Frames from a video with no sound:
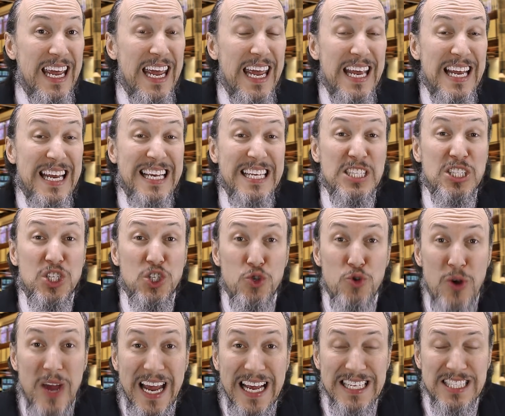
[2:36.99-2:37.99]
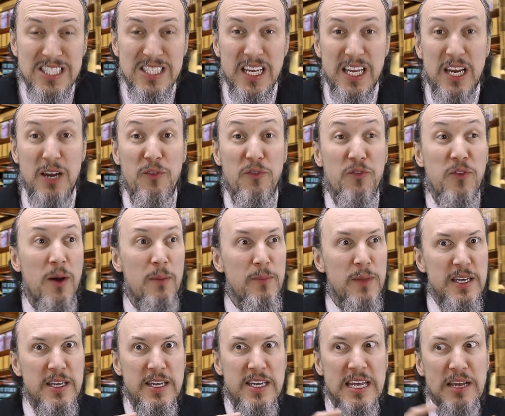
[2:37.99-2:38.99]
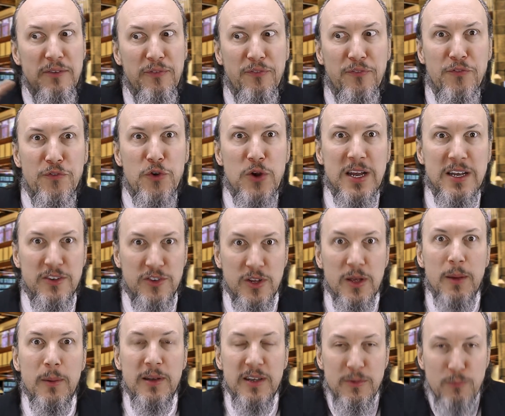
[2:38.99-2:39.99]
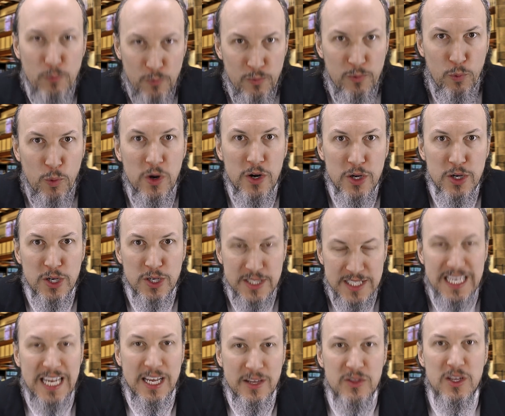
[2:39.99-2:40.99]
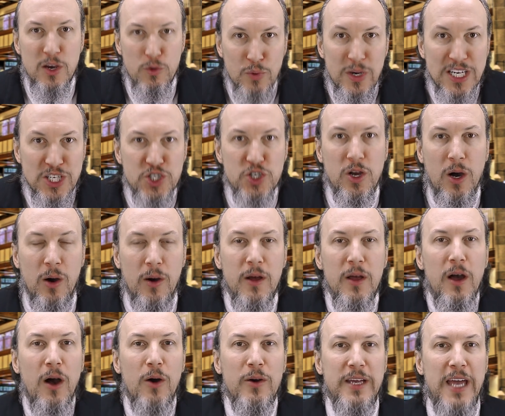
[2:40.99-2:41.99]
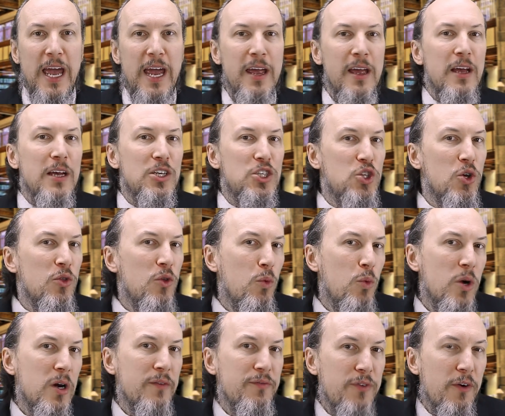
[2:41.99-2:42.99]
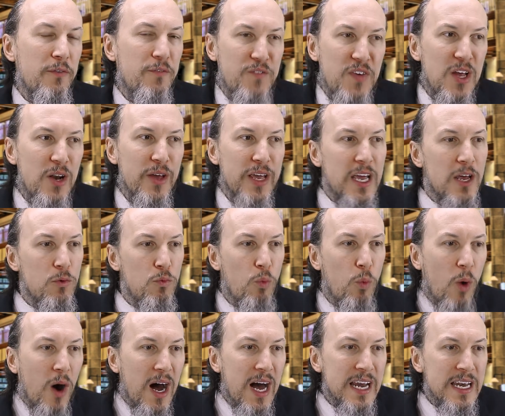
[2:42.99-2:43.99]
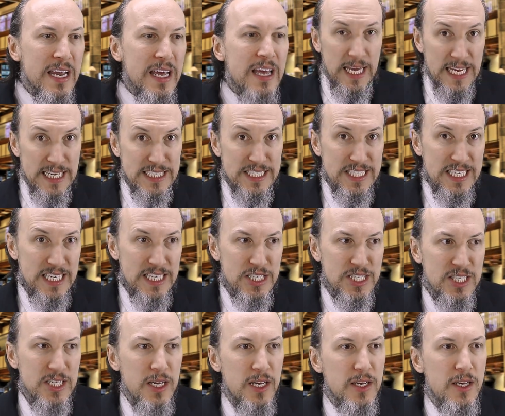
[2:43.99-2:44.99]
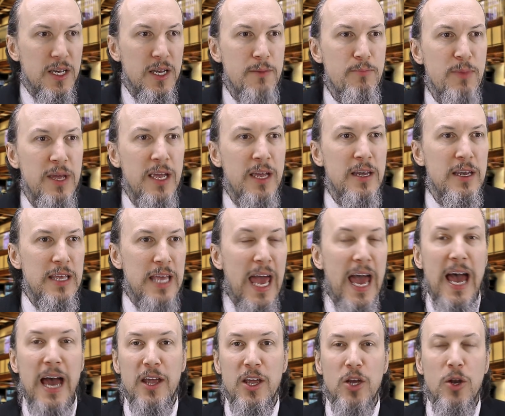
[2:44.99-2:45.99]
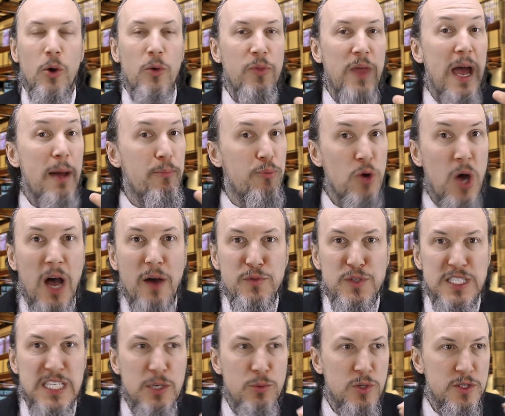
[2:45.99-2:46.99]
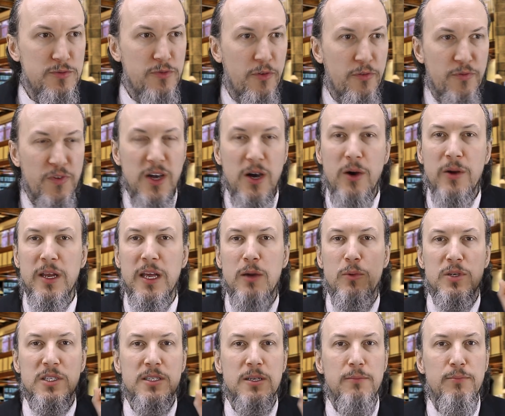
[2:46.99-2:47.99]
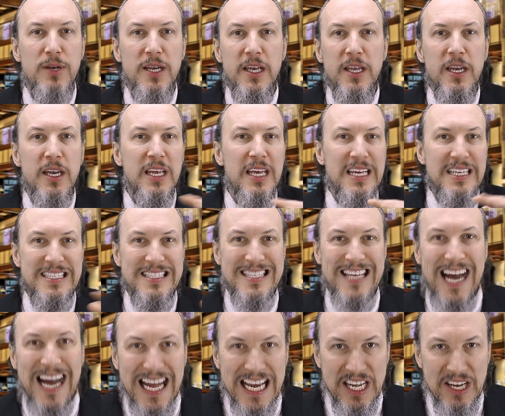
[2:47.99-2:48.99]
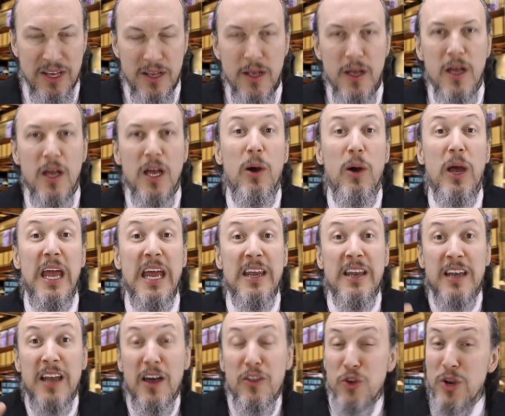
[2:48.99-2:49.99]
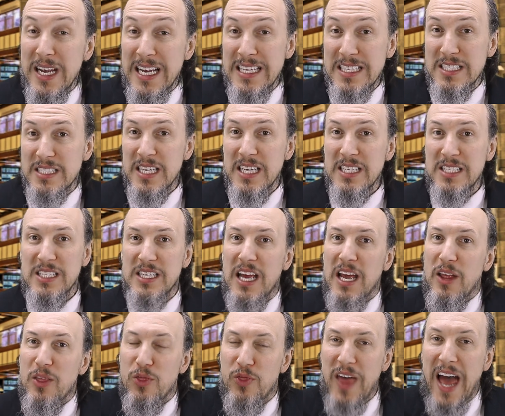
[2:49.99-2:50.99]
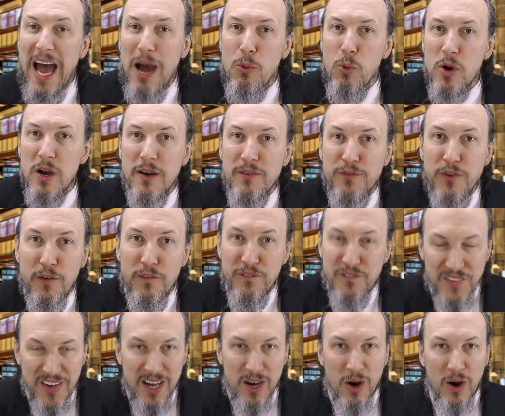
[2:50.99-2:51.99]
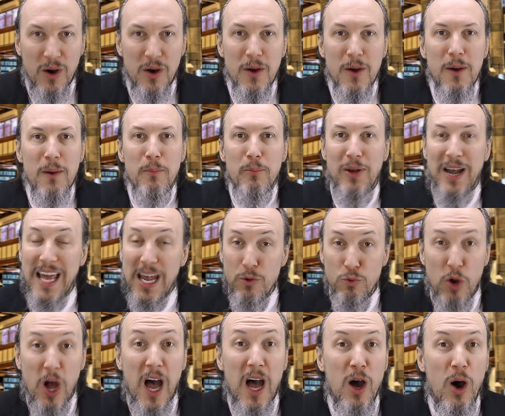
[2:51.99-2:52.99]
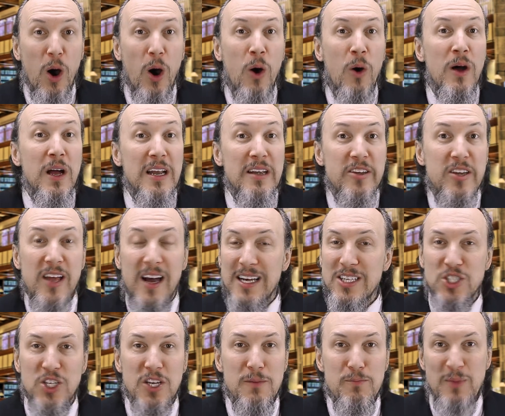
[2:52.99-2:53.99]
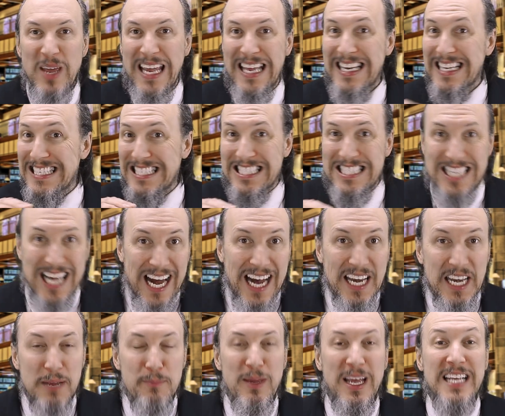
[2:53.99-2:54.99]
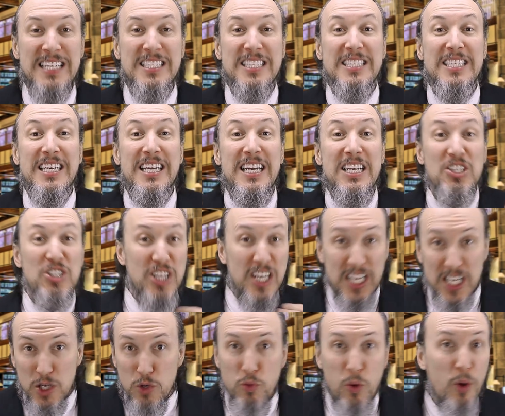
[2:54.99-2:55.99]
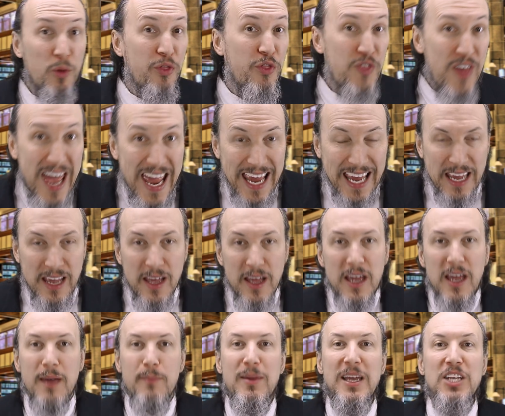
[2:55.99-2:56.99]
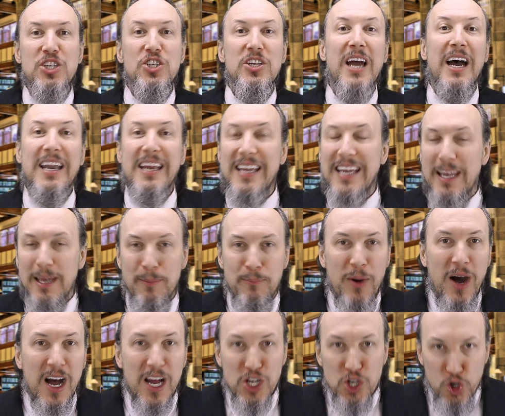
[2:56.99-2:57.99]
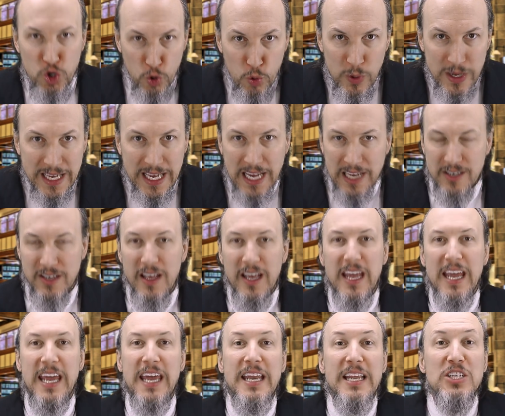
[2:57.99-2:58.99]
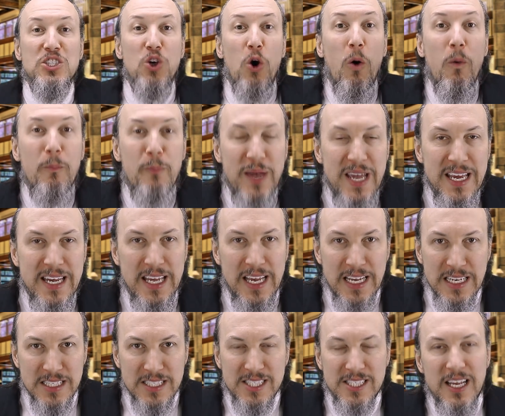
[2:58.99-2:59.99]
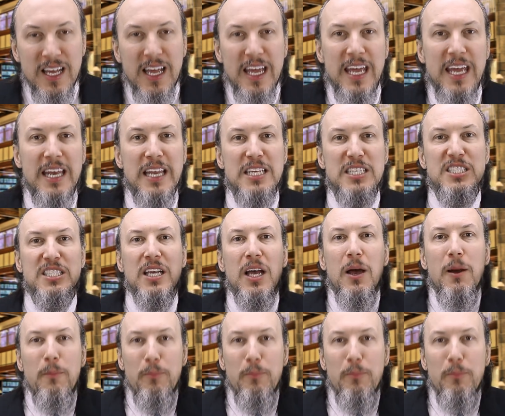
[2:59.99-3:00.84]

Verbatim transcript: it is translated from different words in the original okay so the word fulfill in one instance can mean yeah you know that prophecy was fulfilled it was completed it's done in another instance that word fulfill rao doesn't mean it's done. It means it's a continual thing. It means you got to keep on doing it. It is obedience. It is